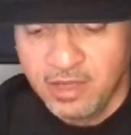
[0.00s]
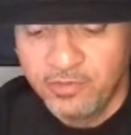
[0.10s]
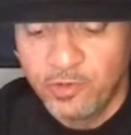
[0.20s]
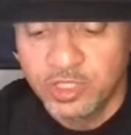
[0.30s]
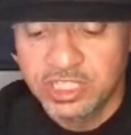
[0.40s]

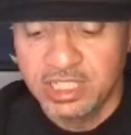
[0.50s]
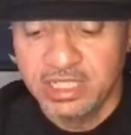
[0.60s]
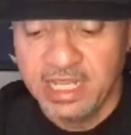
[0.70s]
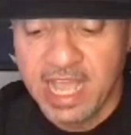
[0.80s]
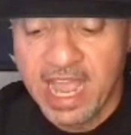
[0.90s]

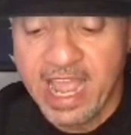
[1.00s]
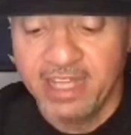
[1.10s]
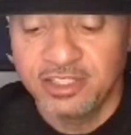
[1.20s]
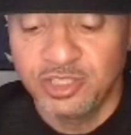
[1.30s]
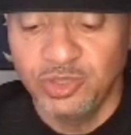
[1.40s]
unfortunately,
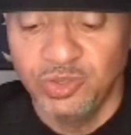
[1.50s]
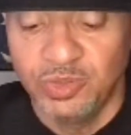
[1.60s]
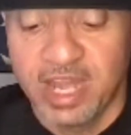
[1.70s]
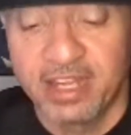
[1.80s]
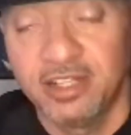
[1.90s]

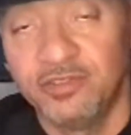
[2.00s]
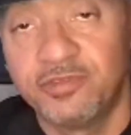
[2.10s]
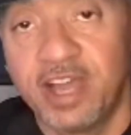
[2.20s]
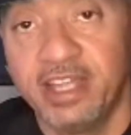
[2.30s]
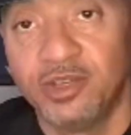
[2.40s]
I couldn't
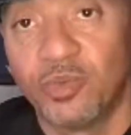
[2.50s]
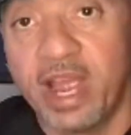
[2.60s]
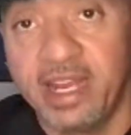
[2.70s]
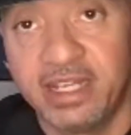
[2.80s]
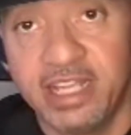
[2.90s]
find the
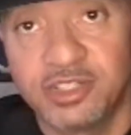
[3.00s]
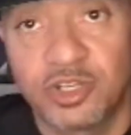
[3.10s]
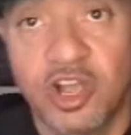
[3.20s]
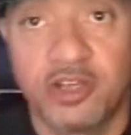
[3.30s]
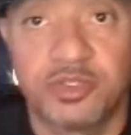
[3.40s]
right laser
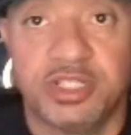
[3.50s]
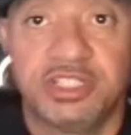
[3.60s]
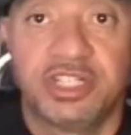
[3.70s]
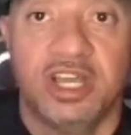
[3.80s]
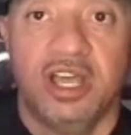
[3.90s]

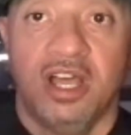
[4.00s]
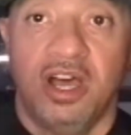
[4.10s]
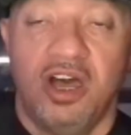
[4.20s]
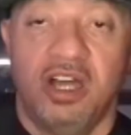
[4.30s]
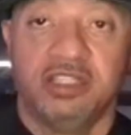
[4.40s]
cartridge
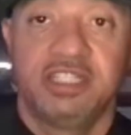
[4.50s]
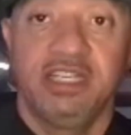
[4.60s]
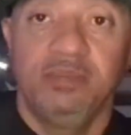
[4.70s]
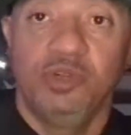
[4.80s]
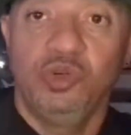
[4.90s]
on
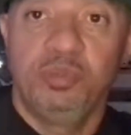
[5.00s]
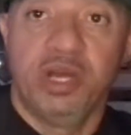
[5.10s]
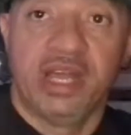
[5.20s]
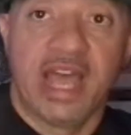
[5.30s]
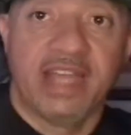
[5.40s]
Temu,
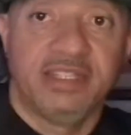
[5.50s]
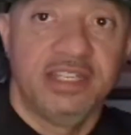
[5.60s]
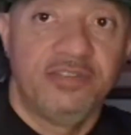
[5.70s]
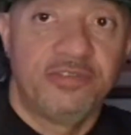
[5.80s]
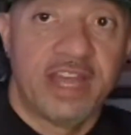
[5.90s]
but I
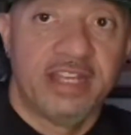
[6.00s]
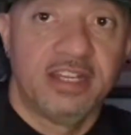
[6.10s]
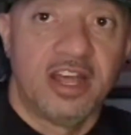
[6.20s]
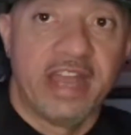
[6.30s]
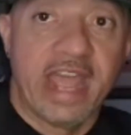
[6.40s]
did find it
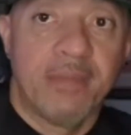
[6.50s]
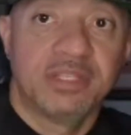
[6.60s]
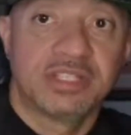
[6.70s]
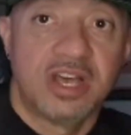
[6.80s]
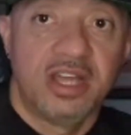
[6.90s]
on
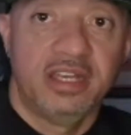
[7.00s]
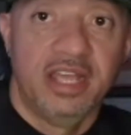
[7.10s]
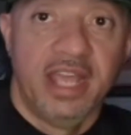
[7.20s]
Amazon,